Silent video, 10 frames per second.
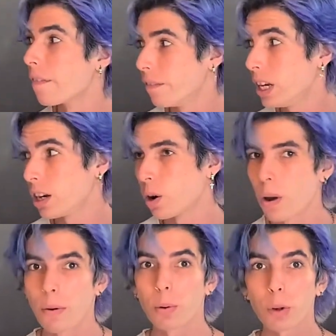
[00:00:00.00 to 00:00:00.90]
video,
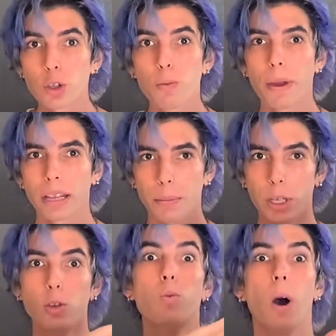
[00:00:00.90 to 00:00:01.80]
and we want to make them
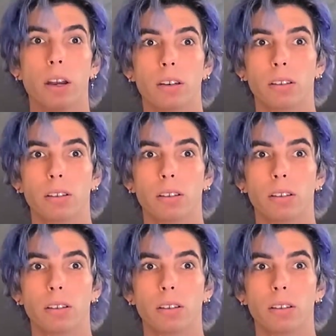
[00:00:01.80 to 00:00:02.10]
into one.